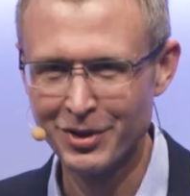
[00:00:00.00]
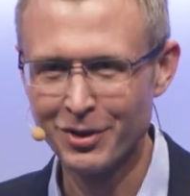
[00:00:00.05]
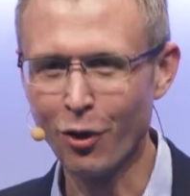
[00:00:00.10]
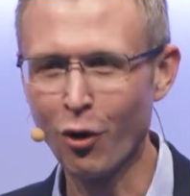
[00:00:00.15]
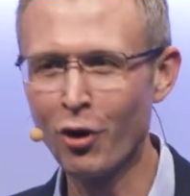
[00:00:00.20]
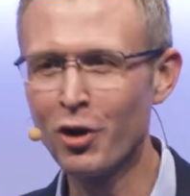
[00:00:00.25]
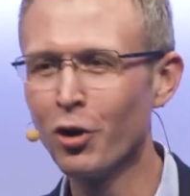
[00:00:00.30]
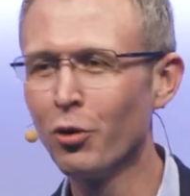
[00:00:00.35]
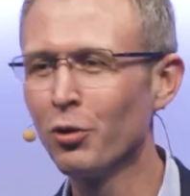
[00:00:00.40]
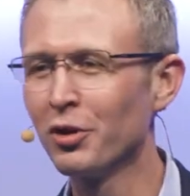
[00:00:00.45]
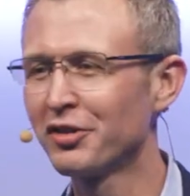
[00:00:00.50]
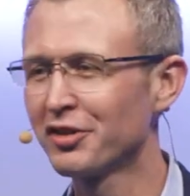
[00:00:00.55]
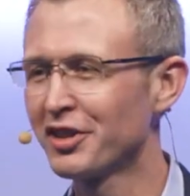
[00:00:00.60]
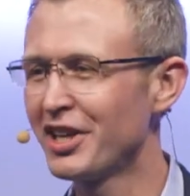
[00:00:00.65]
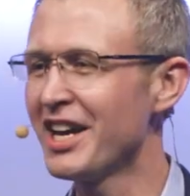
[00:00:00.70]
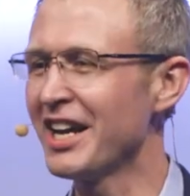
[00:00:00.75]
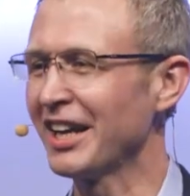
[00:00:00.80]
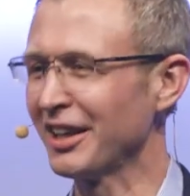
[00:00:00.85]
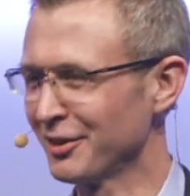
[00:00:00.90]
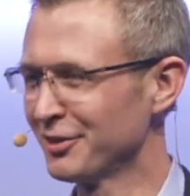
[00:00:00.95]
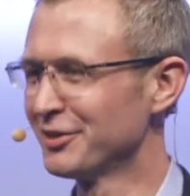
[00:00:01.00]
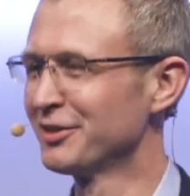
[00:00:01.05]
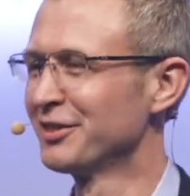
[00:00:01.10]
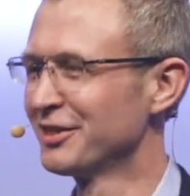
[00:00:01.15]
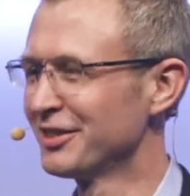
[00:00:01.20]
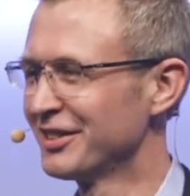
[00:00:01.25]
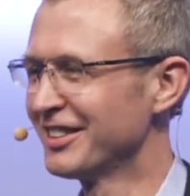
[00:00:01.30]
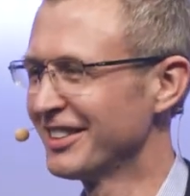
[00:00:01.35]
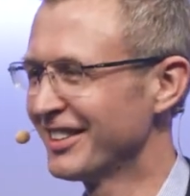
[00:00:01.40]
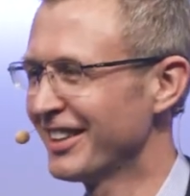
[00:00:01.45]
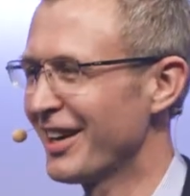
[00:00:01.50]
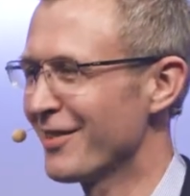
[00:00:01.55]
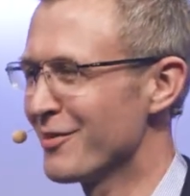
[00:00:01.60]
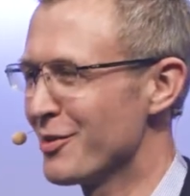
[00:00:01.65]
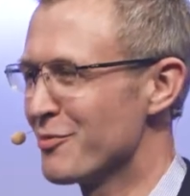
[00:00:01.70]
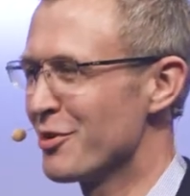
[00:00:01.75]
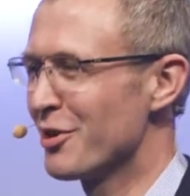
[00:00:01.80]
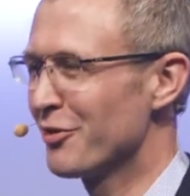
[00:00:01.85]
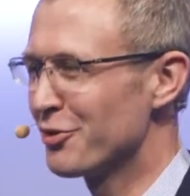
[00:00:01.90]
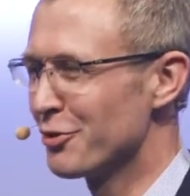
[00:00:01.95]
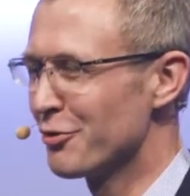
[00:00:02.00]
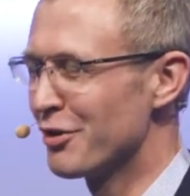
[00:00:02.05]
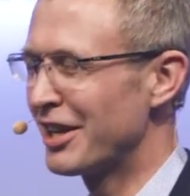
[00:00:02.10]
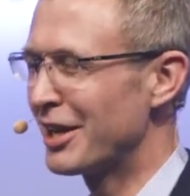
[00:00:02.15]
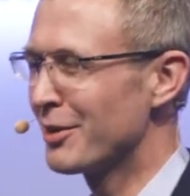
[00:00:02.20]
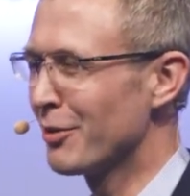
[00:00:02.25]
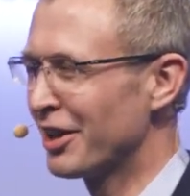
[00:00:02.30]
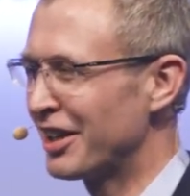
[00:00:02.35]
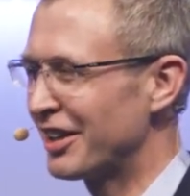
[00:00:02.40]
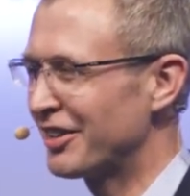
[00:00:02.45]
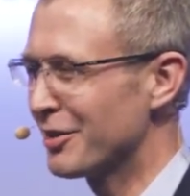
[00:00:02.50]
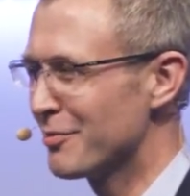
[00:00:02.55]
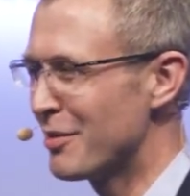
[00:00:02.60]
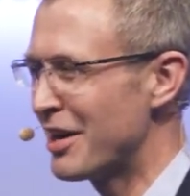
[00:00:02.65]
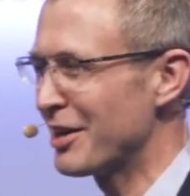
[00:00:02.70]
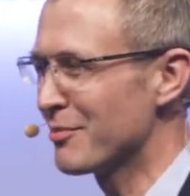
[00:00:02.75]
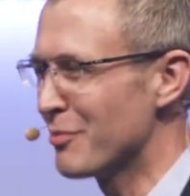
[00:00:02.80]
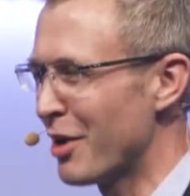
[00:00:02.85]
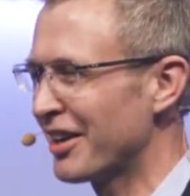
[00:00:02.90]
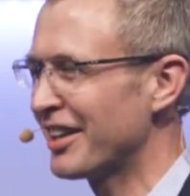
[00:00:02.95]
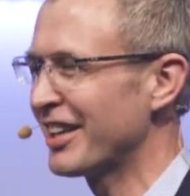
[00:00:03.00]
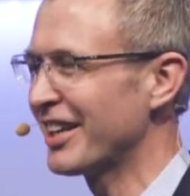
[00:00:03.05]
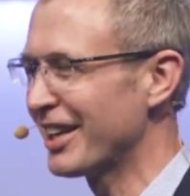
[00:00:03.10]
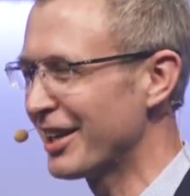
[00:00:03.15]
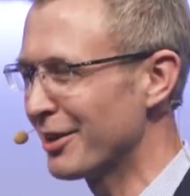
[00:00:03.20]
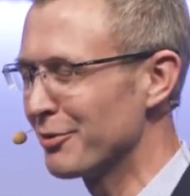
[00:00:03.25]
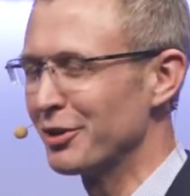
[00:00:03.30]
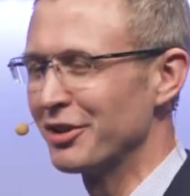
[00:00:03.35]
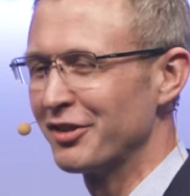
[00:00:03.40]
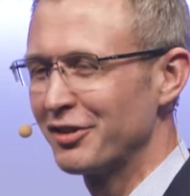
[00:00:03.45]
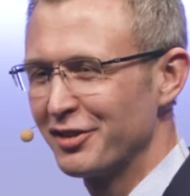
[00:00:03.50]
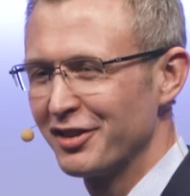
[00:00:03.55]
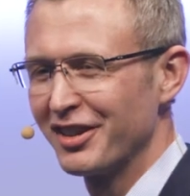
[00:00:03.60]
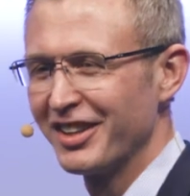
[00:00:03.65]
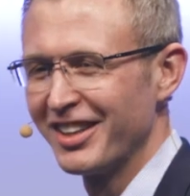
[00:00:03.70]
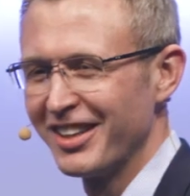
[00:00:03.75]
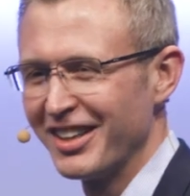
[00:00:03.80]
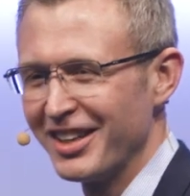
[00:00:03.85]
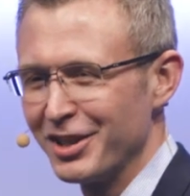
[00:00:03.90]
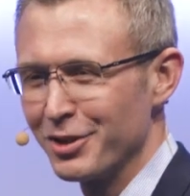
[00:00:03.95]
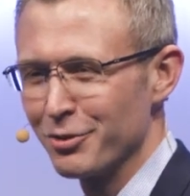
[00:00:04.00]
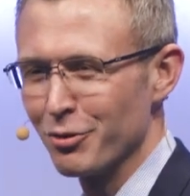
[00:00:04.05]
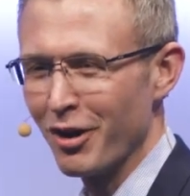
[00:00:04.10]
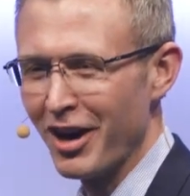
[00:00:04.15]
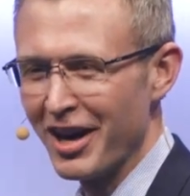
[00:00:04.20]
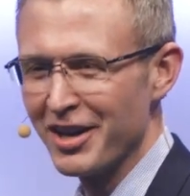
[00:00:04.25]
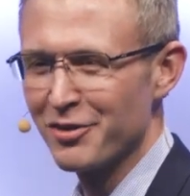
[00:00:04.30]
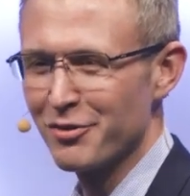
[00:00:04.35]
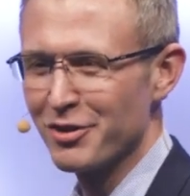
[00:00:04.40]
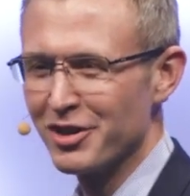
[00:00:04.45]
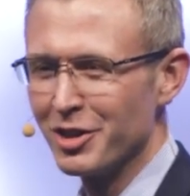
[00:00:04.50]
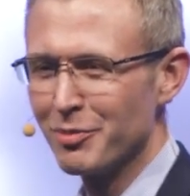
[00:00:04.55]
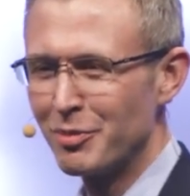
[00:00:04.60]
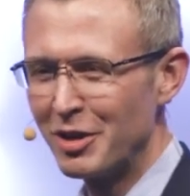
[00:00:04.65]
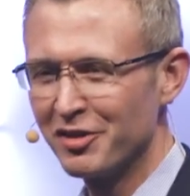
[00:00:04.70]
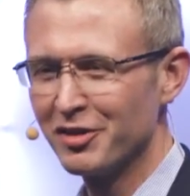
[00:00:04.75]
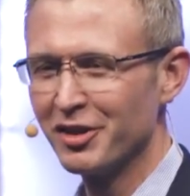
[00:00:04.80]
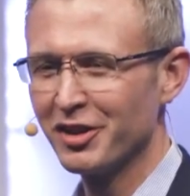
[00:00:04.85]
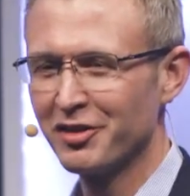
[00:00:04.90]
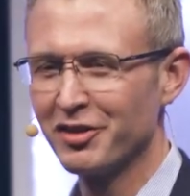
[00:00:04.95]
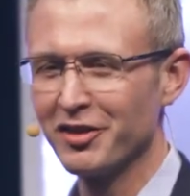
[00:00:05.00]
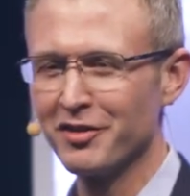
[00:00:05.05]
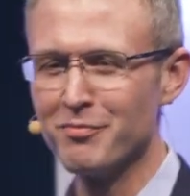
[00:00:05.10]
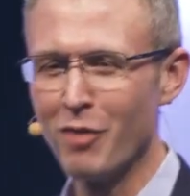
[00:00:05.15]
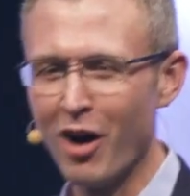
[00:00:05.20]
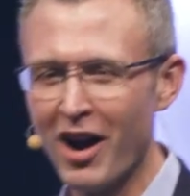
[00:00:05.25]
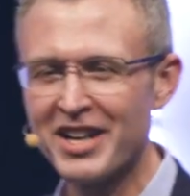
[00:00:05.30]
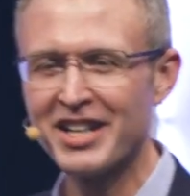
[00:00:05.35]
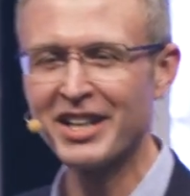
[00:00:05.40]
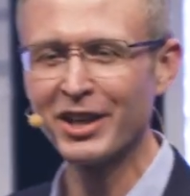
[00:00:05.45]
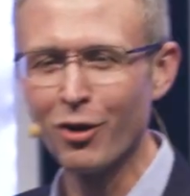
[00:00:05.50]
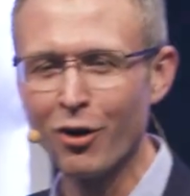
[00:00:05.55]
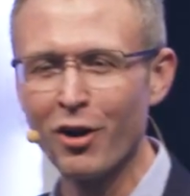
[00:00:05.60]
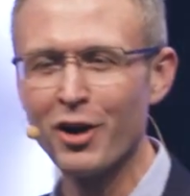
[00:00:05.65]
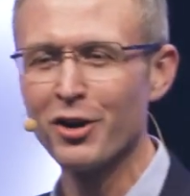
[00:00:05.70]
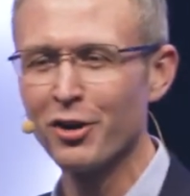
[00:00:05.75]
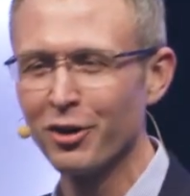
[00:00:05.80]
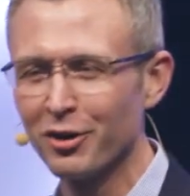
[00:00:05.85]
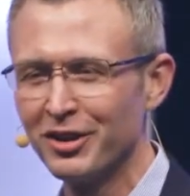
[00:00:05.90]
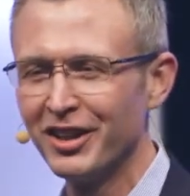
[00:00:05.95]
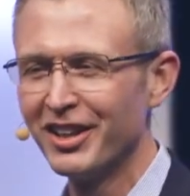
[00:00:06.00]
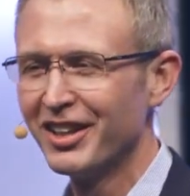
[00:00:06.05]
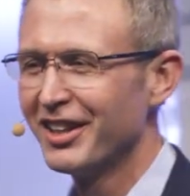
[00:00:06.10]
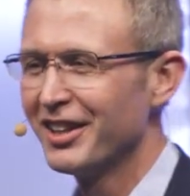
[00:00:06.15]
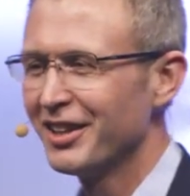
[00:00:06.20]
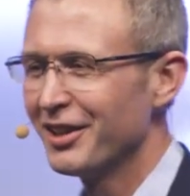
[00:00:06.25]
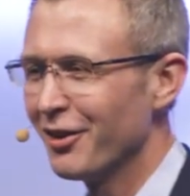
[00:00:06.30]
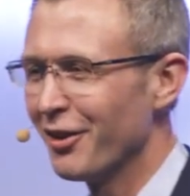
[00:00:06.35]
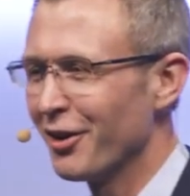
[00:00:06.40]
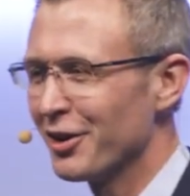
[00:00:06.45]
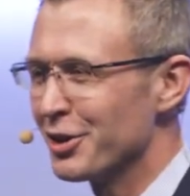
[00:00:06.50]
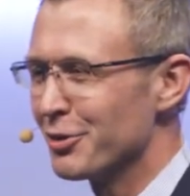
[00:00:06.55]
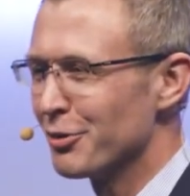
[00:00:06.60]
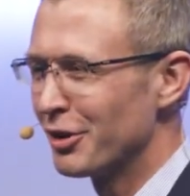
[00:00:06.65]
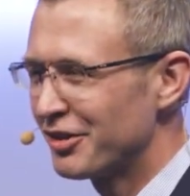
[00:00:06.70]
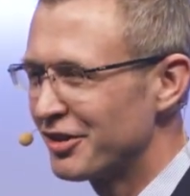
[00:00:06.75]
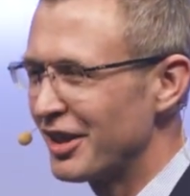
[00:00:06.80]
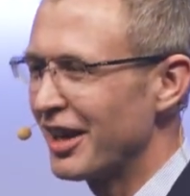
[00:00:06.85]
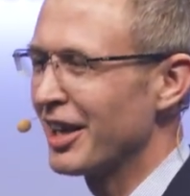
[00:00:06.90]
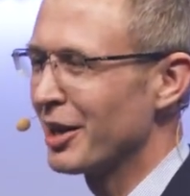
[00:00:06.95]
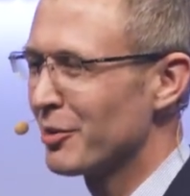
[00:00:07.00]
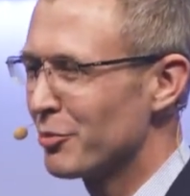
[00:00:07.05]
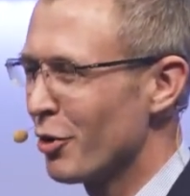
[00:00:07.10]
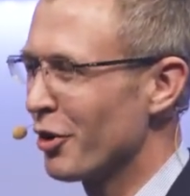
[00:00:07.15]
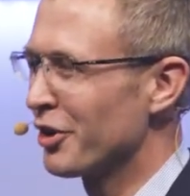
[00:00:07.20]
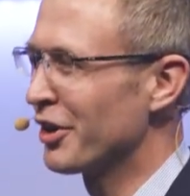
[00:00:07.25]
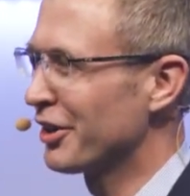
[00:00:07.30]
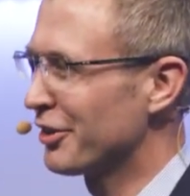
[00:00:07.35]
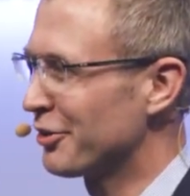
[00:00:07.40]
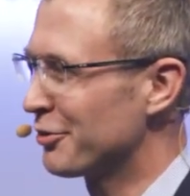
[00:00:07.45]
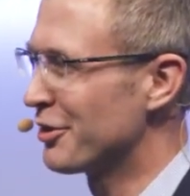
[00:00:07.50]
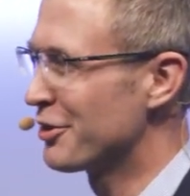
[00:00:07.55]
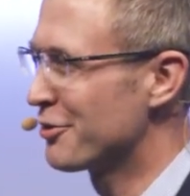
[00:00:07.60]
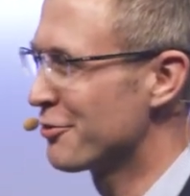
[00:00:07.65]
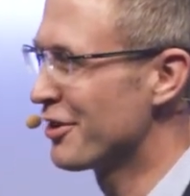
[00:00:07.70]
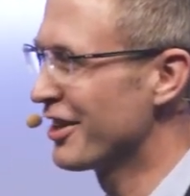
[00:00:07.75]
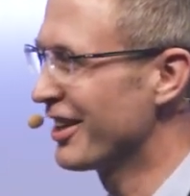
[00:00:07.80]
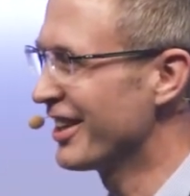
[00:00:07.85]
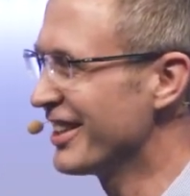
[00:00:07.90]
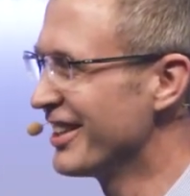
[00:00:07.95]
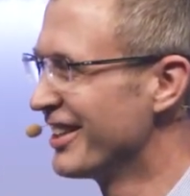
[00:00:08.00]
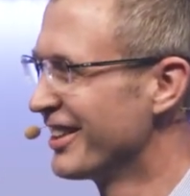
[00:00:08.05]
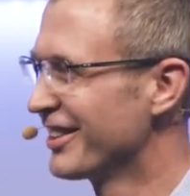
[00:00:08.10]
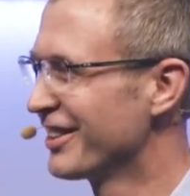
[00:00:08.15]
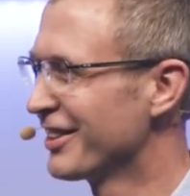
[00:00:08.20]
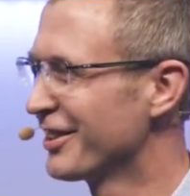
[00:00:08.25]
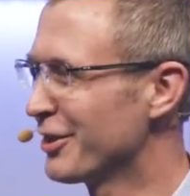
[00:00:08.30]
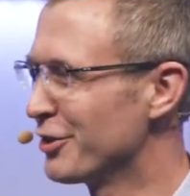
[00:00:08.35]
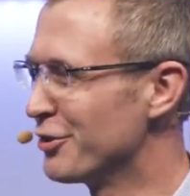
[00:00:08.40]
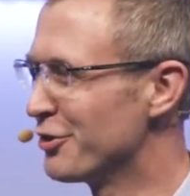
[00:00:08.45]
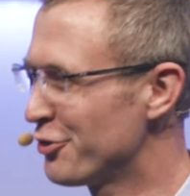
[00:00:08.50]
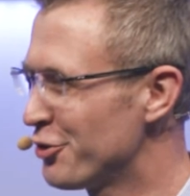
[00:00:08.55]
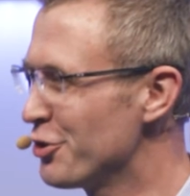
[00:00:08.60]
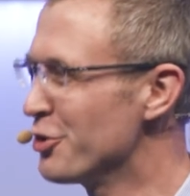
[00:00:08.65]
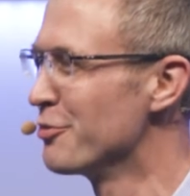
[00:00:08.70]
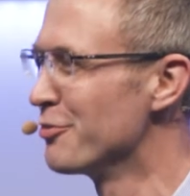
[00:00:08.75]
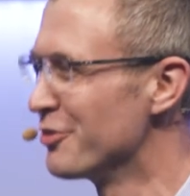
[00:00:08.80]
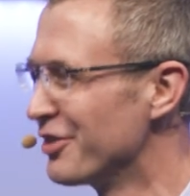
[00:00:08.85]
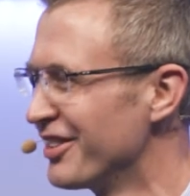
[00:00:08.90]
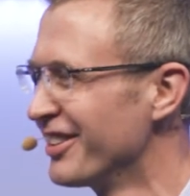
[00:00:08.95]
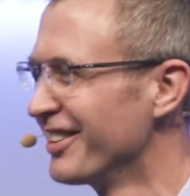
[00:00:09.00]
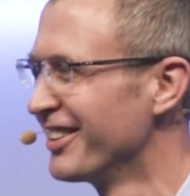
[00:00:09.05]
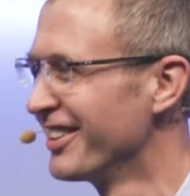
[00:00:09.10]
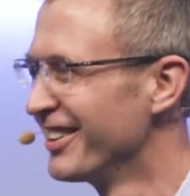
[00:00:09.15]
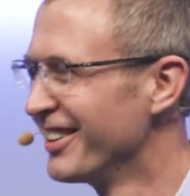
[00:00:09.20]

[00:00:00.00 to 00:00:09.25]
oil was king. I remember if you really wanted to make money, it was you were either in the business of mining oil or you were selling products which really consumed